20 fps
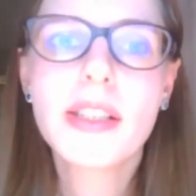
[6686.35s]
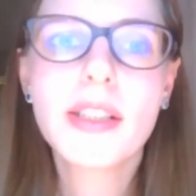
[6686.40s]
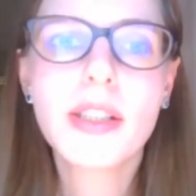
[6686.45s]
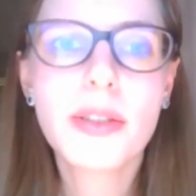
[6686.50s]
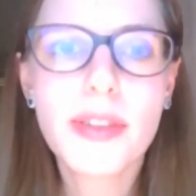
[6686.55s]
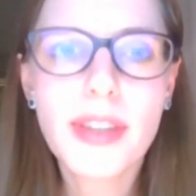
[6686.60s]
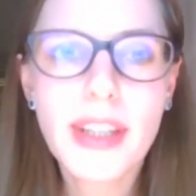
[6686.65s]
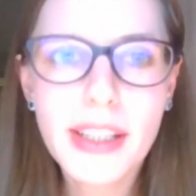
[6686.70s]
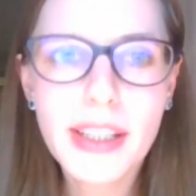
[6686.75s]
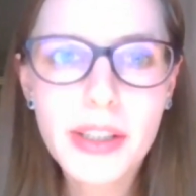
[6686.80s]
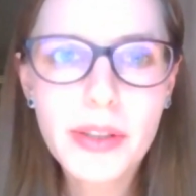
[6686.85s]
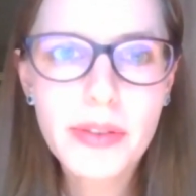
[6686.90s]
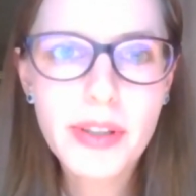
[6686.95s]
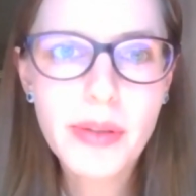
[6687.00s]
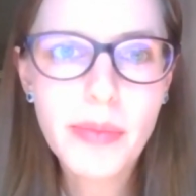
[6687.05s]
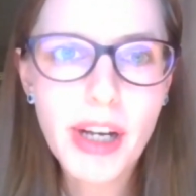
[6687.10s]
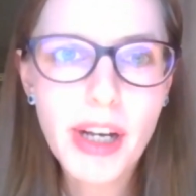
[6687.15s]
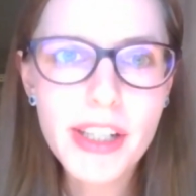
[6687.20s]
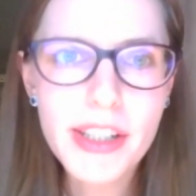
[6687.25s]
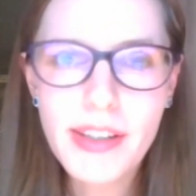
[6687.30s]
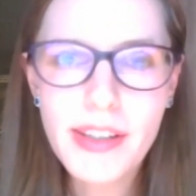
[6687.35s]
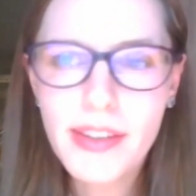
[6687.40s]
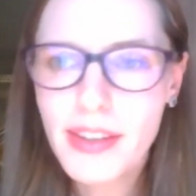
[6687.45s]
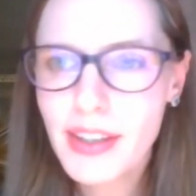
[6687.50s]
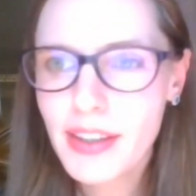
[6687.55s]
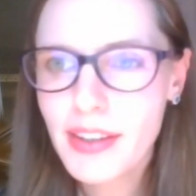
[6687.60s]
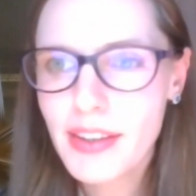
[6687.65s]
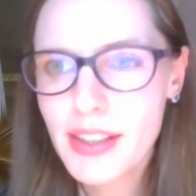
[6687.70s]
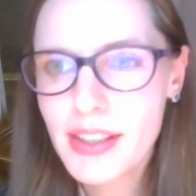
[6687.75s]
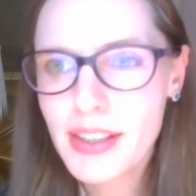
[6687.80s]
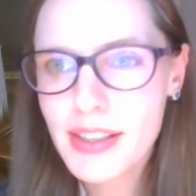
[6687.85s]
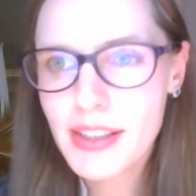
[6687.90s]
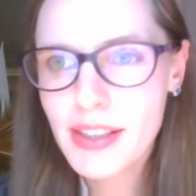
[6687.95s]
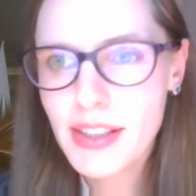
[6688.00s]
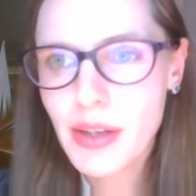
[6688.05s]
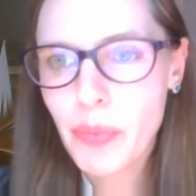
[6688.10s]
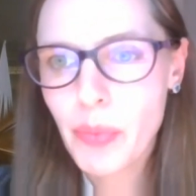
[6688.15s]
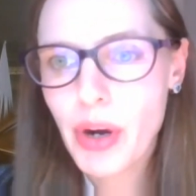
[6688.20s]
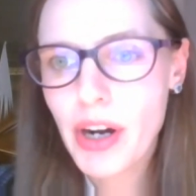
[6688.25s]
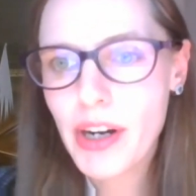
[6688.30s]
So thank you very much. I think
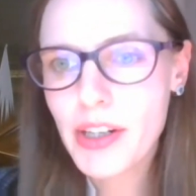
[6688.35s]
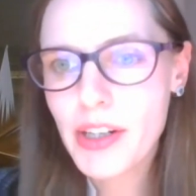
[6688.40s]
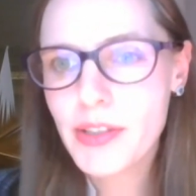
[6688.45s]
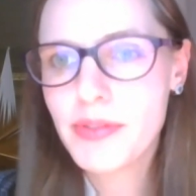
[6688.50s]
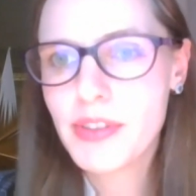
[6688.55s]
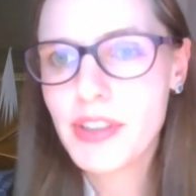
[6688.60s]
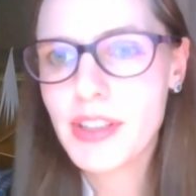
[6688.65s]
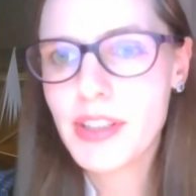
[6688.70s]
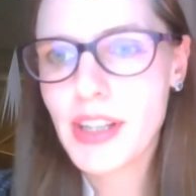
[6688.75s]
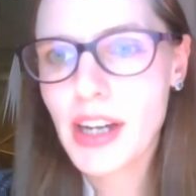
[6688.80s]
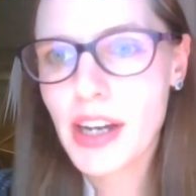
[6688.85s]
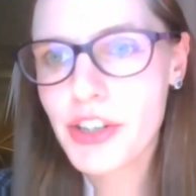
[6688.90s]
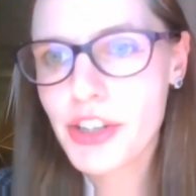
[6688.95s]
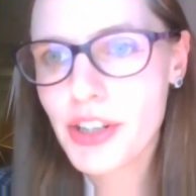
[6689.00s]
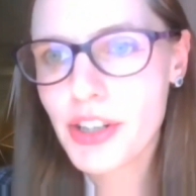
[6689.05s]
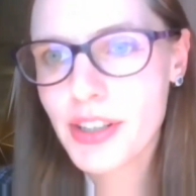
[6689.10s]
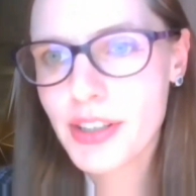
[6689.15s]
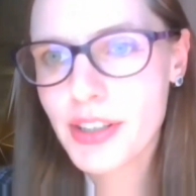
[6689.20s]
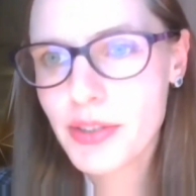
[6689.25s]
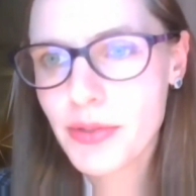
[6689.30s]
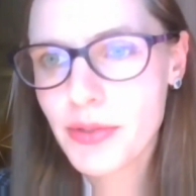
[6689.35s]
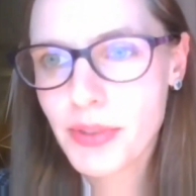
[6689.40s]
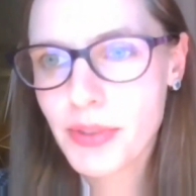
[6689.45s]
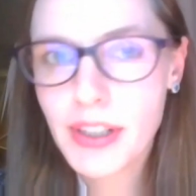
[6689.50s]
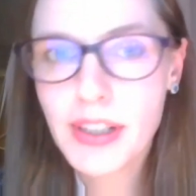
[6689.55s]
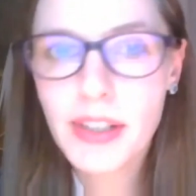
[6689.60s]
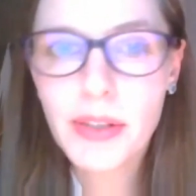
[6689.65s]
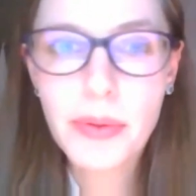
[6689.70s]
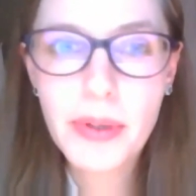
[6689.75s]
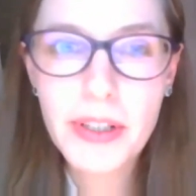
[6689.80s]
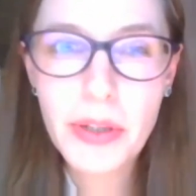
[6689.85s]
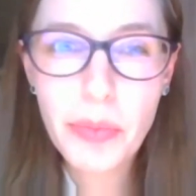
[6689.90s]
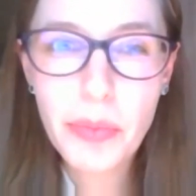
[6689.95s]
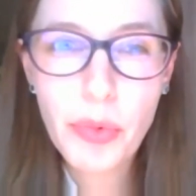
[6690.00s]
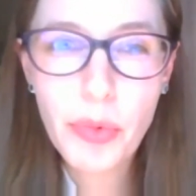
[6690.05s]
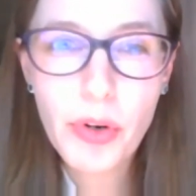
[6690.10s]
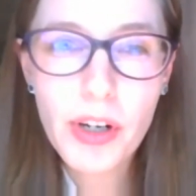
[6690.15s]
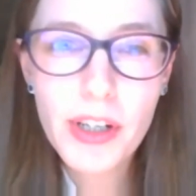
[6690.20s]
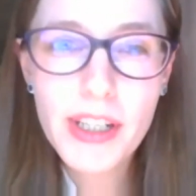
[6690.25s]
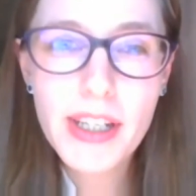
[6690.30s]
this part of discussion is really very
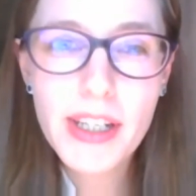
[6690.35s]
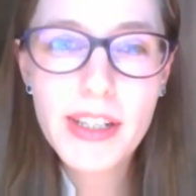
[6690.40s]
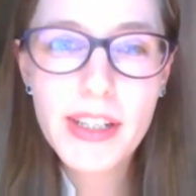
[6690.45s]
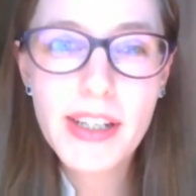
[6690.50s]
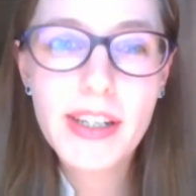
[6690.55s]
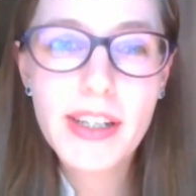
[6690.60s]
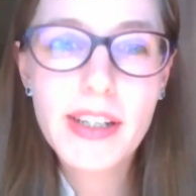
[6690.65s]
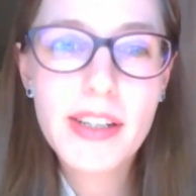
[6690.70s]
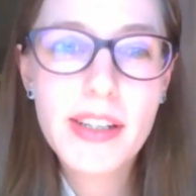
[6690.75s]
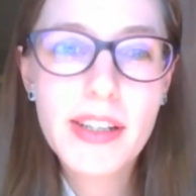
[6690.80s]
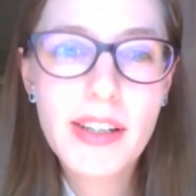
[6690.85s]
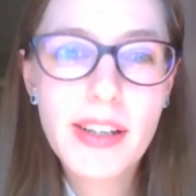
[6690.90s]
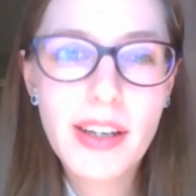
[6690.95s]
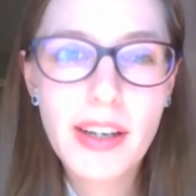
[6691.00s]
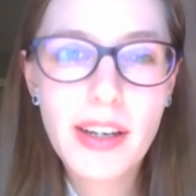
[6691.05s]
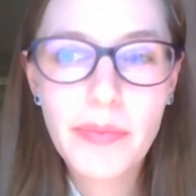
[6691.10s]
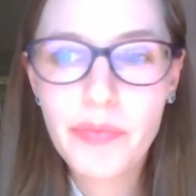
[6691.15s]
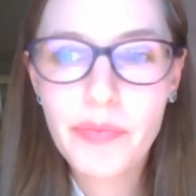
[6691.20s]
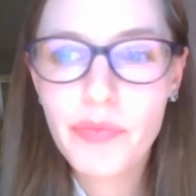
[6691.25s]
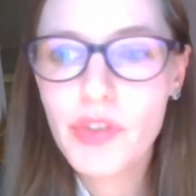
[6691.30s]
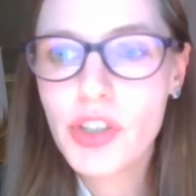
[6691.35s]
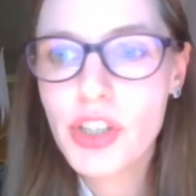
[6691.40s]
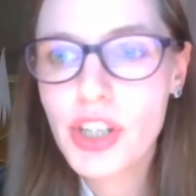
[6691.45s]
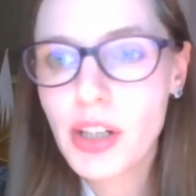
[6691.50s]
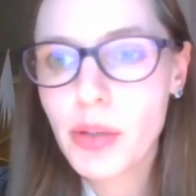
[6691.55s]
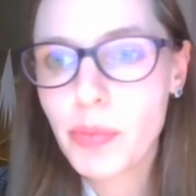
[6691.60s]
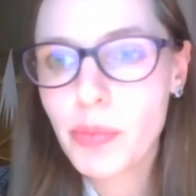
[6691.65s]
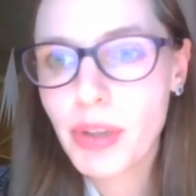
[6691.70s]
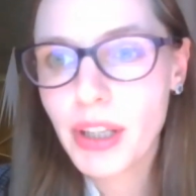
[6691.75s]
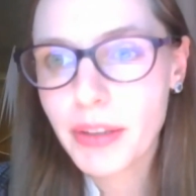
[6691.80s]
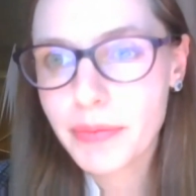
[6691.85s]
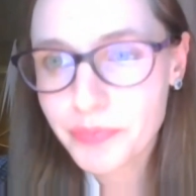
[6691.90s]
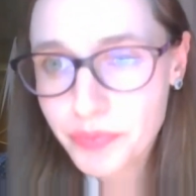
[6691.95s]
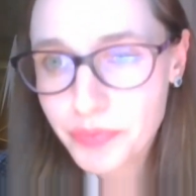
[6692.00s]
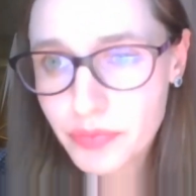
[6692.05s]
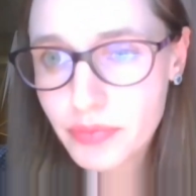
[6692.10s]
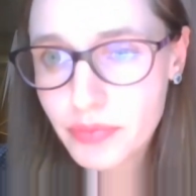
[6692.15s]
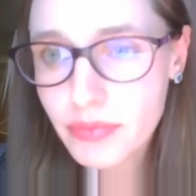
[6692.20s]
important and shall be